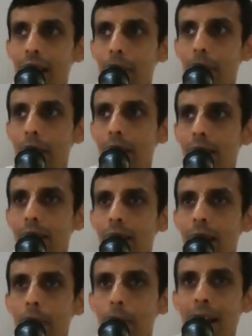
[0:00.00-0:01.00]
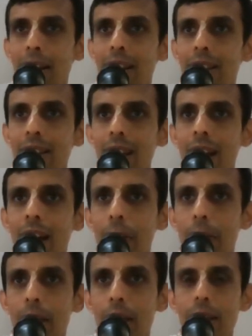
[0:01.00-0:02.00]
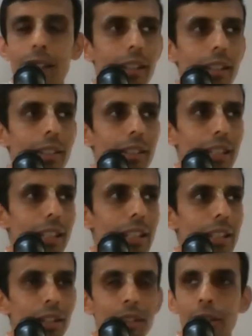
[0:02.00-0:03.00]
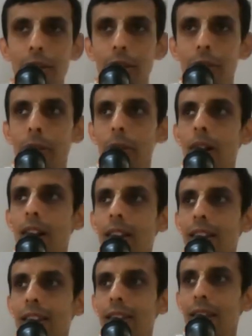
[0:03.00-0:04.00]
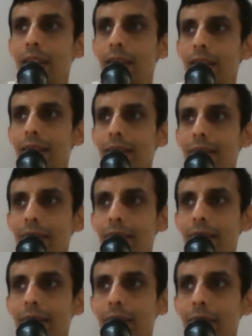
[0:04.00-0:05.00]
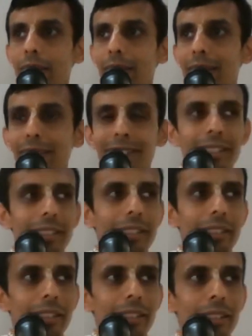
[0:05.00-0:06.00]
army and Pakistan army seeing each other. For what they see? To kill